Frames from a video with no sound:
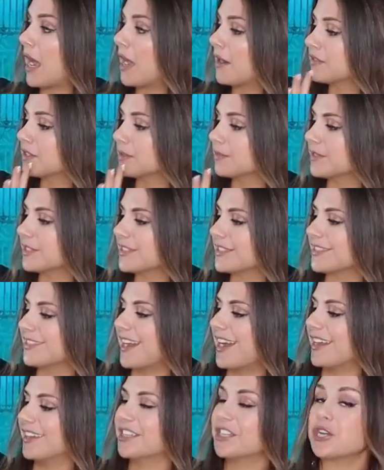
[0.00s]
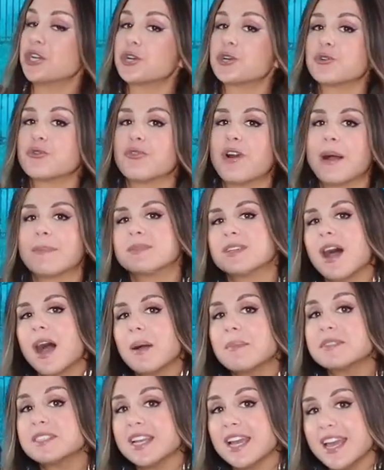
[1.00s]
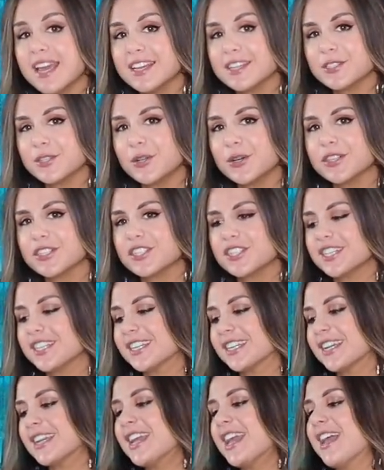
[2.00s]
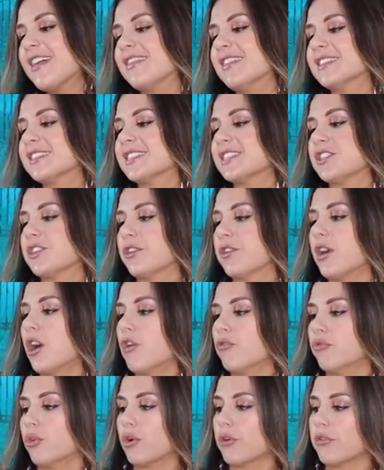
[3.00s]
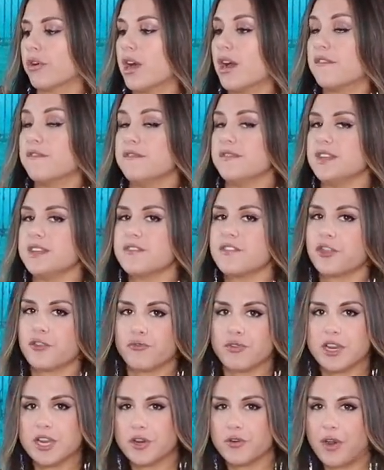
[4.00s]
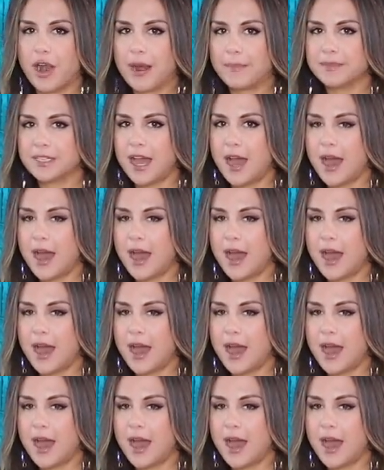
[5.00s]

have some solid crop top tanks launching. This is their Aurora V3 crop